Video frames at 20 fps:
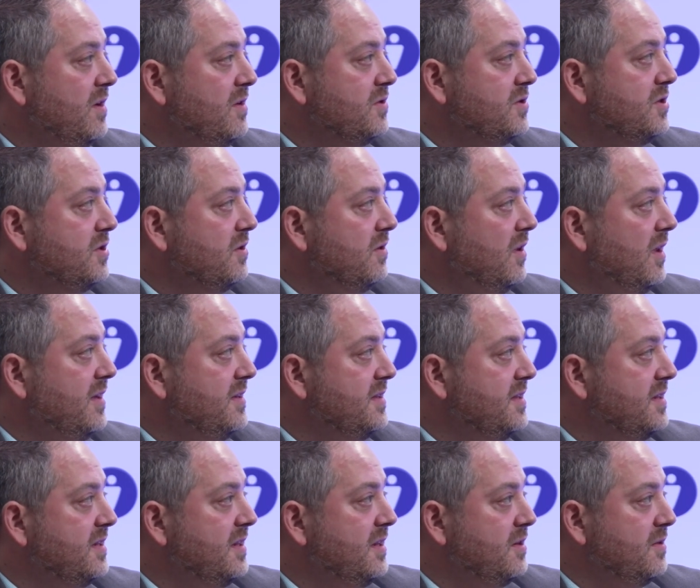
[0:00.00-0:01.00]
so as
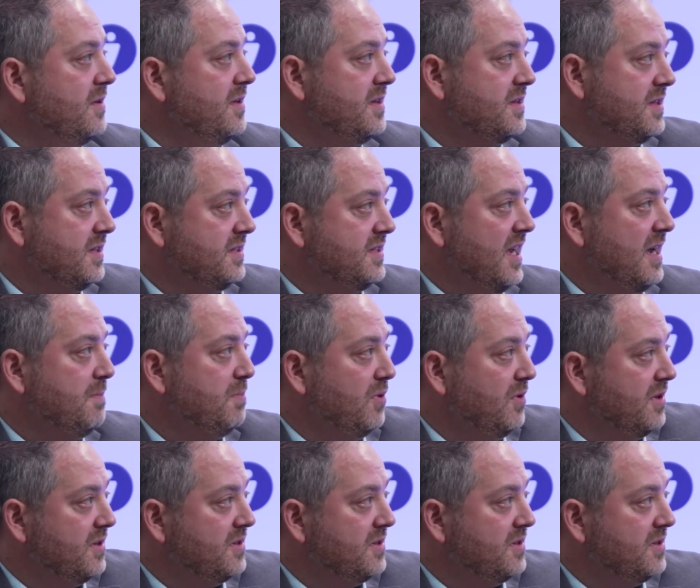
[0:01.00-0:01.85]
in this example, the